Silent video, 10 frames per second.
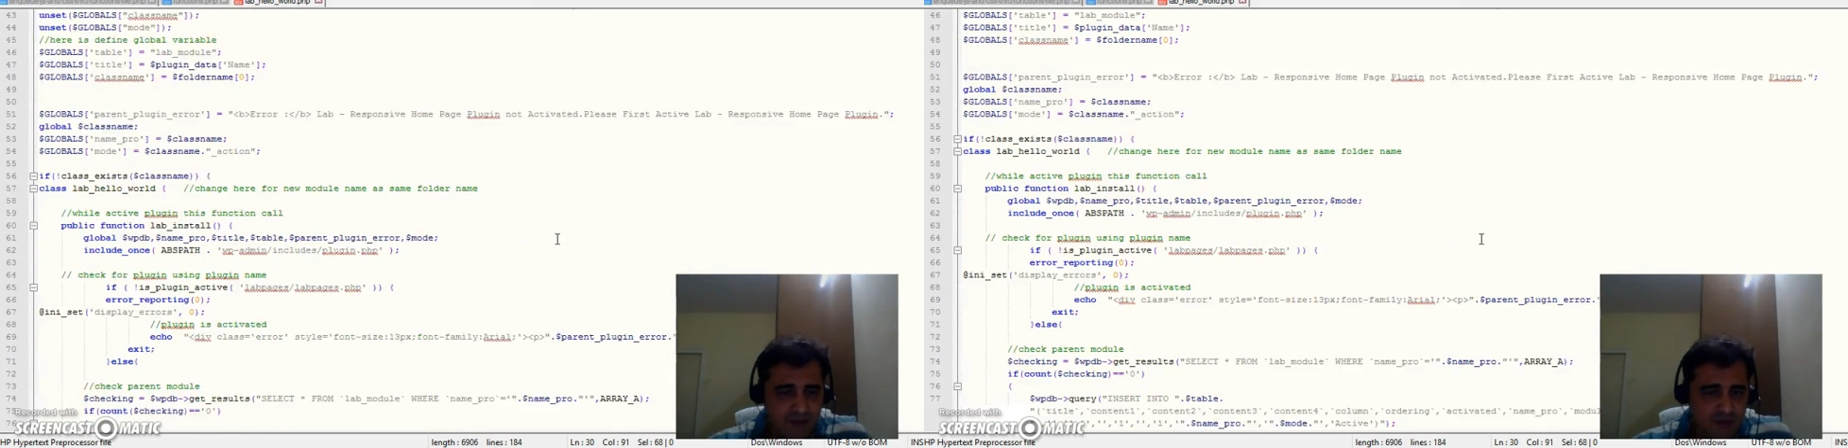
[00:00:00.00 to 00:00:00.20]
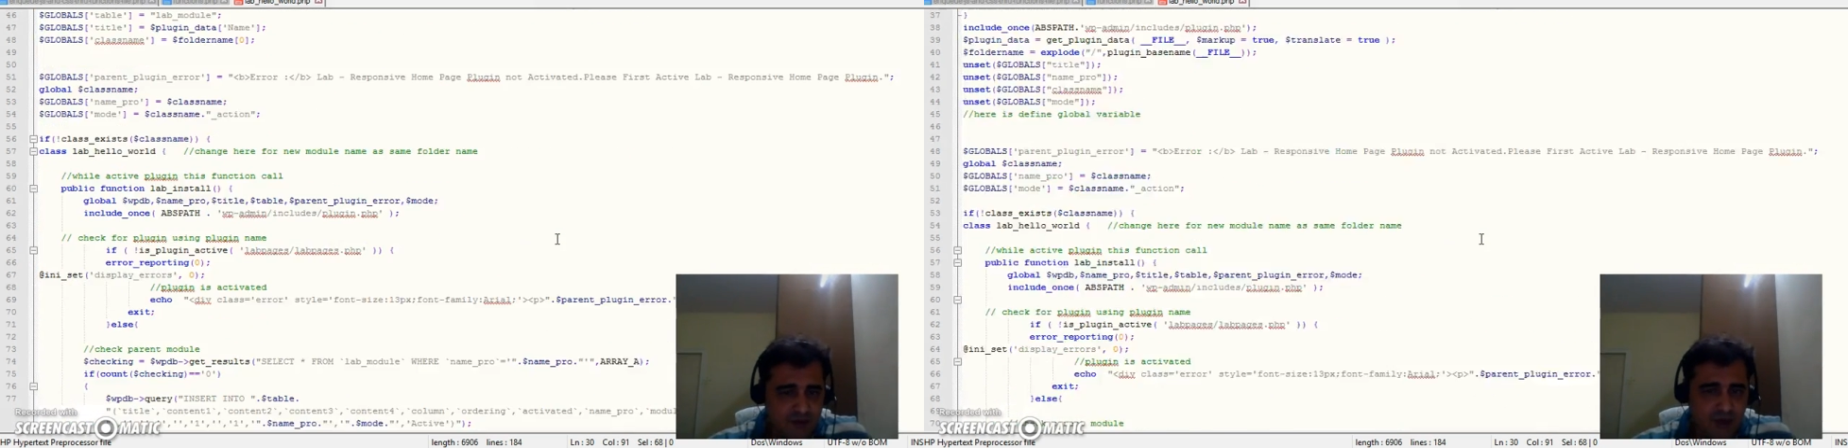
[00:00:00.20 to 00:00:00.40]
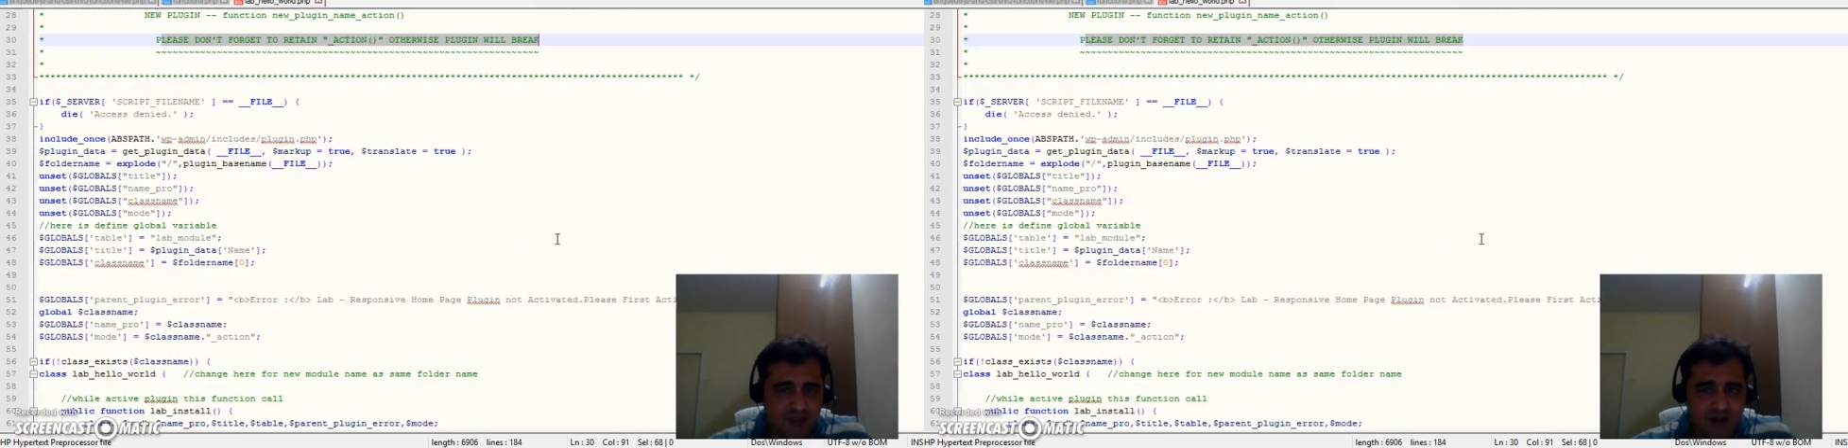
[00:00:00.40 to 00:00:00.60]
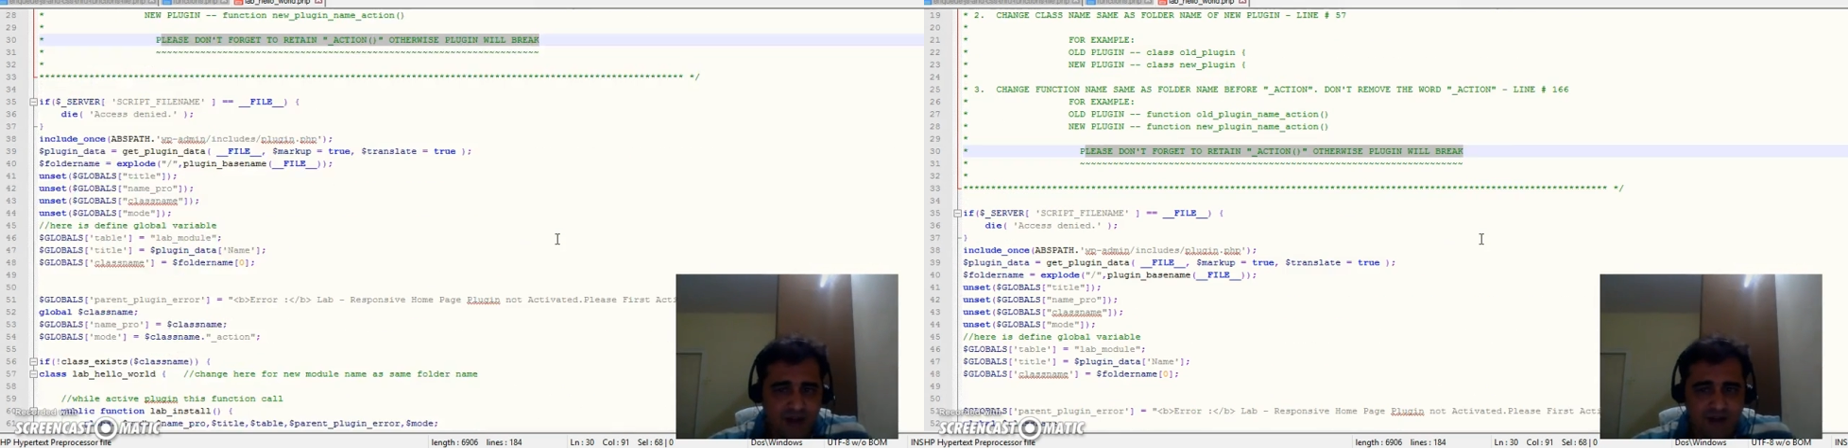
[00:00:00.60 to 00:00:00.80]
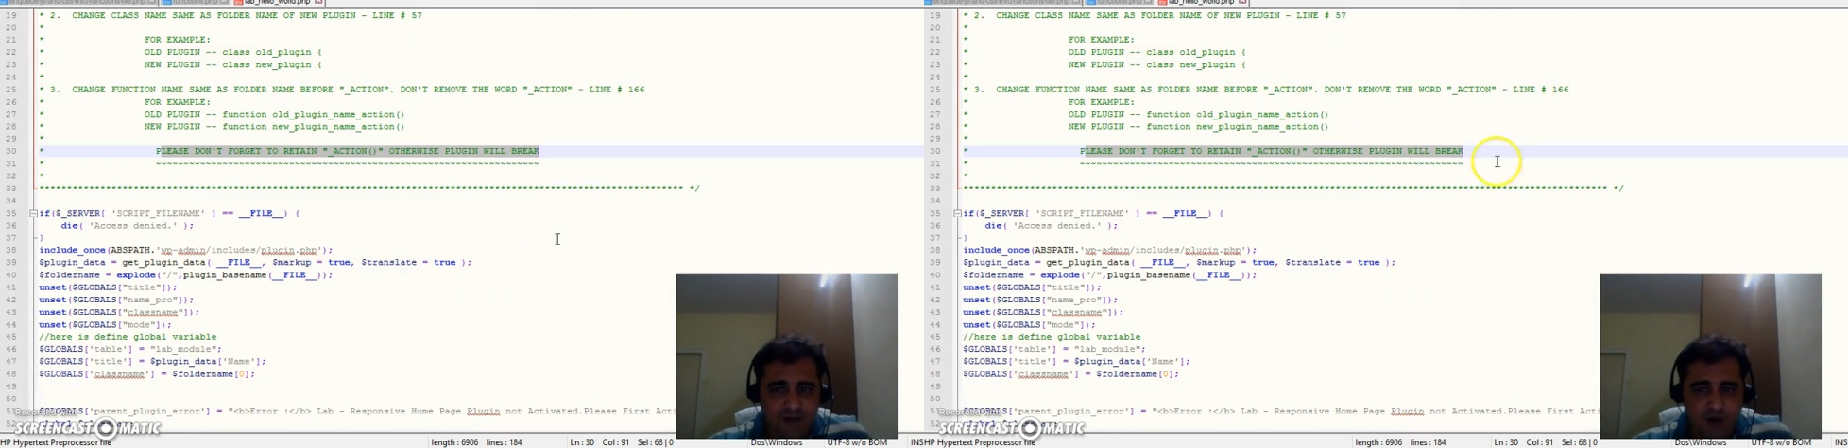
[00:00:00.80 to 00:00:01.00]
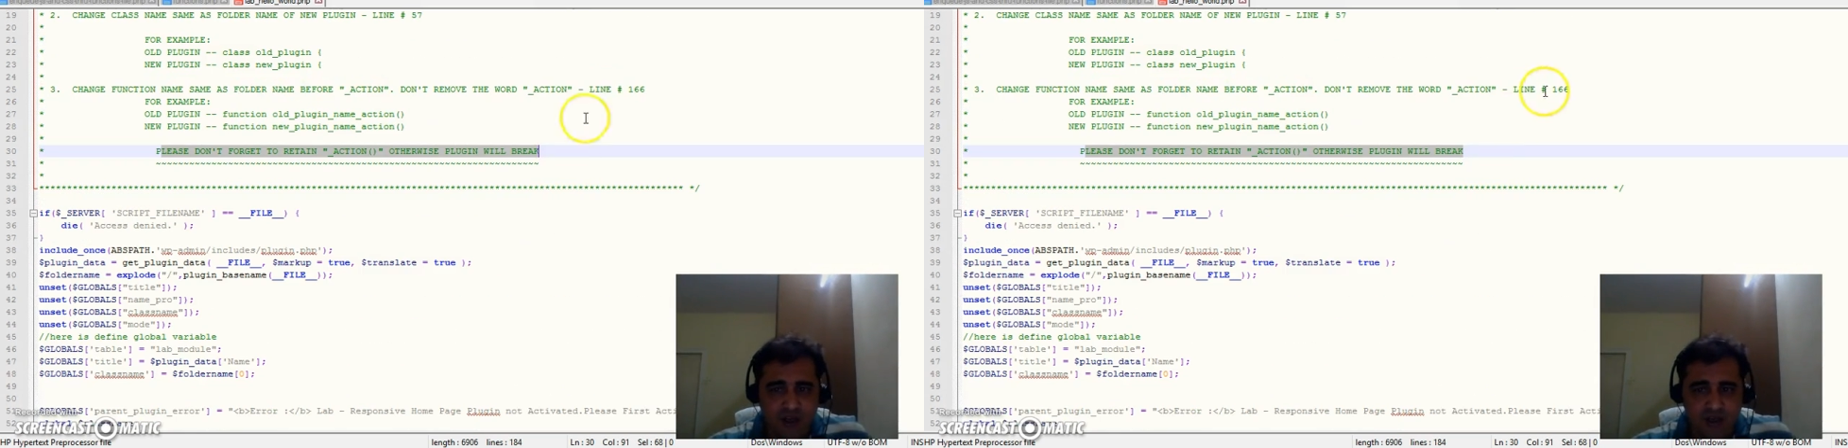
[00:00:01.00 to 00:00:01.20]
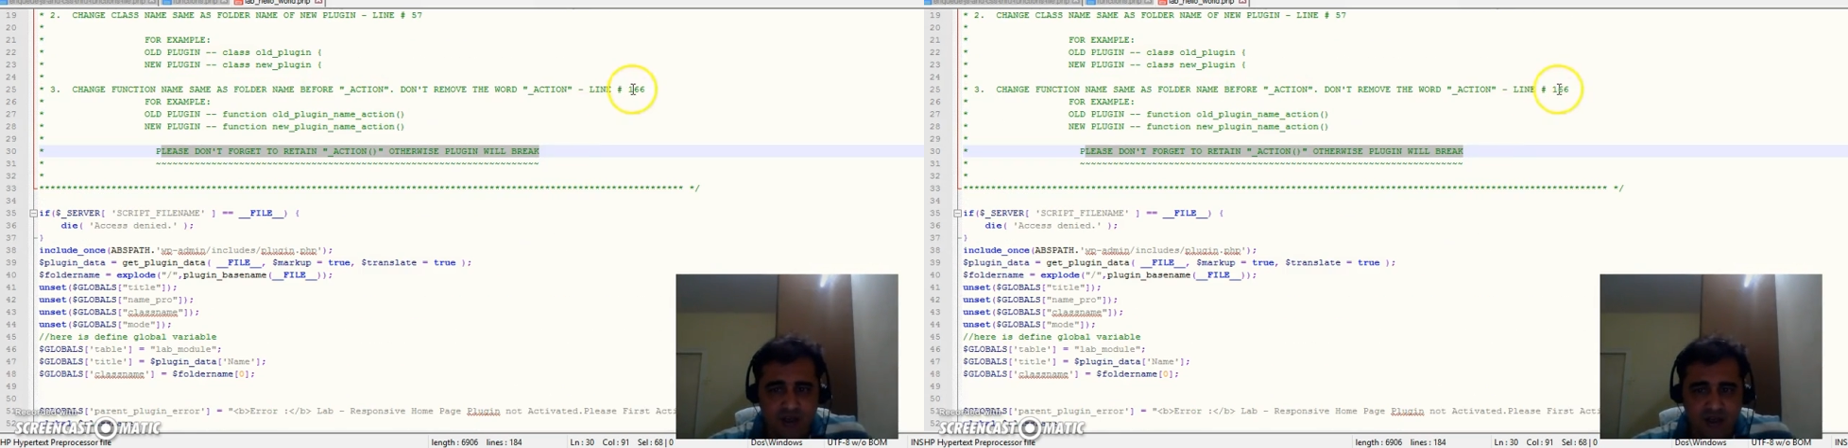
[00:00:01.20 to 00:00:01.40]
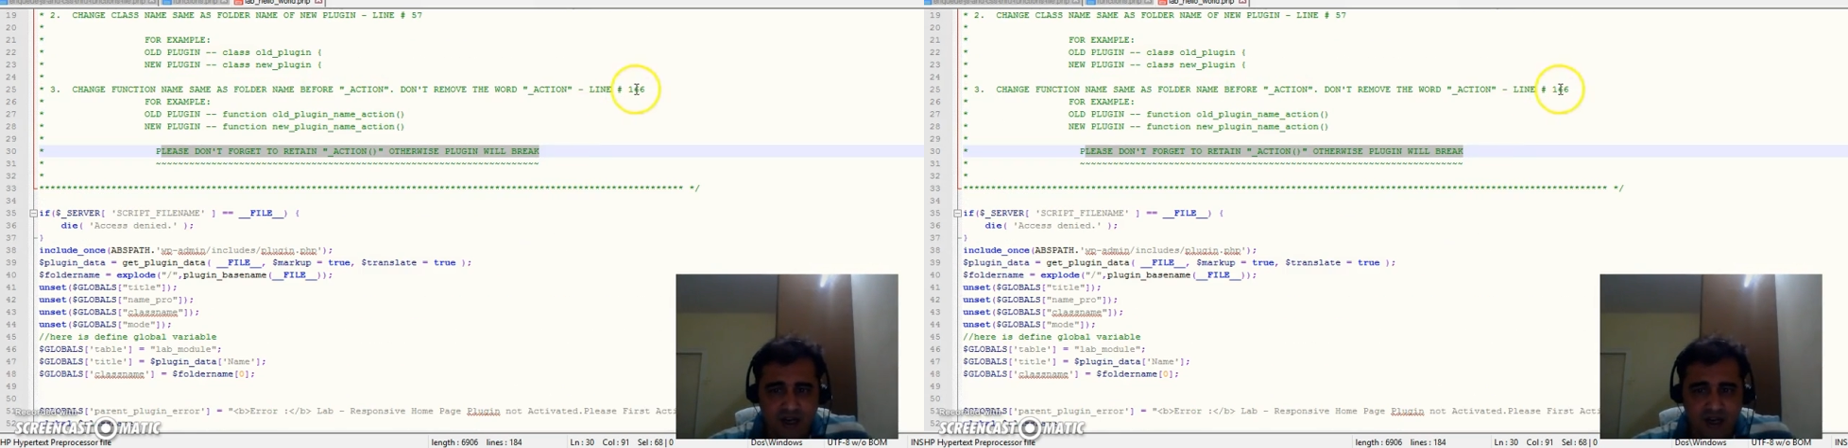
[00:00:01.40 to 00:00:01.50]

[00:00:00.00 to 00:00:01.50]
So now I'm going